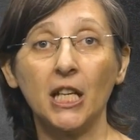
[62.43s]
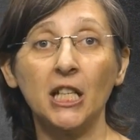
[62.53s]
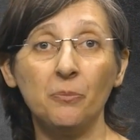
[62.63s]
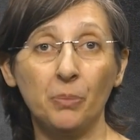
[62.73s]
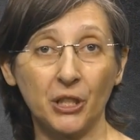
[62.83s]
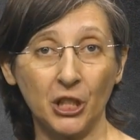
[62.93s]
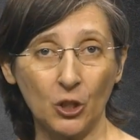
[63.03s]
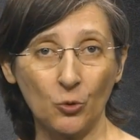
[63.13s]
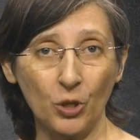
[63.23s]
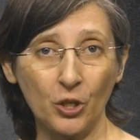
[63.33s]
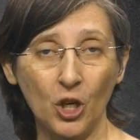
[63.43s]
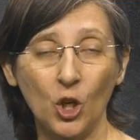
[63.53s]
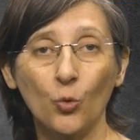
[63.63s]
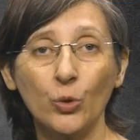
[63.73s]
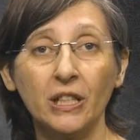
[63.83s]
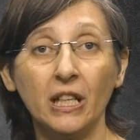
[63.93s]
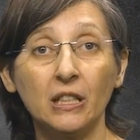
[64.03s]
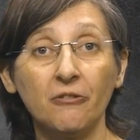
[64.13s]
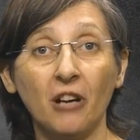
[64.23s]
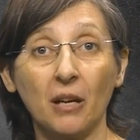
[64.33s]
In particular, we
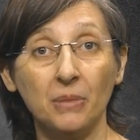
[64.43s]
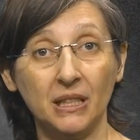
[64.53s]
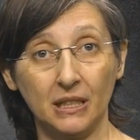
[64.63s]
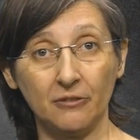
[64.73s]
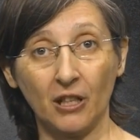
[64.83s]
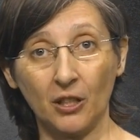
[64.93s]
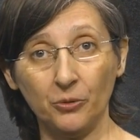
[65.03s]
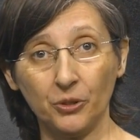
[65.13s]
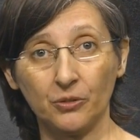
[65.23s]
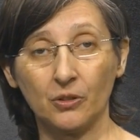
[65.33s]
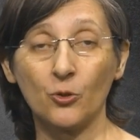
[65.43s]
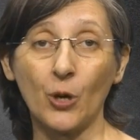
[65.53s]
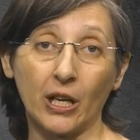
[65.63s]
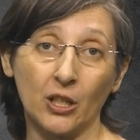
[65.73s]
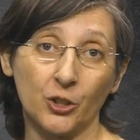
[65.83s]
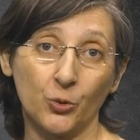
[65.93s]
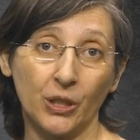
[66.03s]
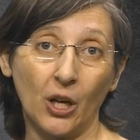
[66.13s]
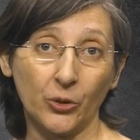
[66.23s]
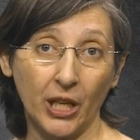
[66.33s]
identify missing values, records
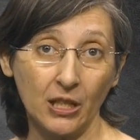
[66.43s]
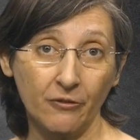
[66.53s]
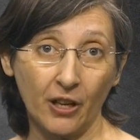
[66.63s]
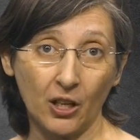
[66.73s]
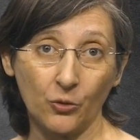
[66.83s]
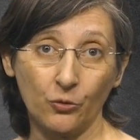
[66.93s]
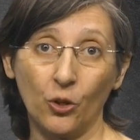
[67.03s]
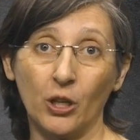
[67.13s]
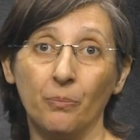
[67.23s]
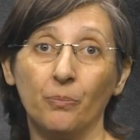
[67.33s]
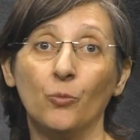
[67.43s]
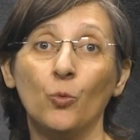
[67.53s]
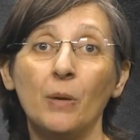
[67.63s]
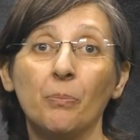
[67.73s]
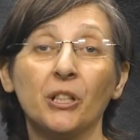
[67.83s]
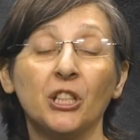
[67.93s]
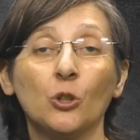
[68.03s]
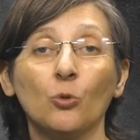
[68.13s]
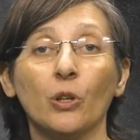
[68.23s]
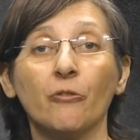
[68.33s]
without any value for one
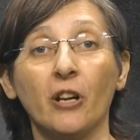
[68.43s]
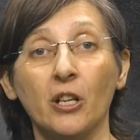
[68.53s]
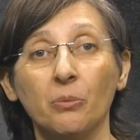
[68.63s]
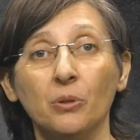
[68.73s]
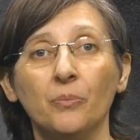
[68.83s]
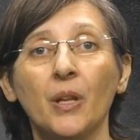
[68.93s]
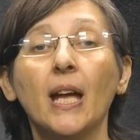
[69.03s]
particular variable,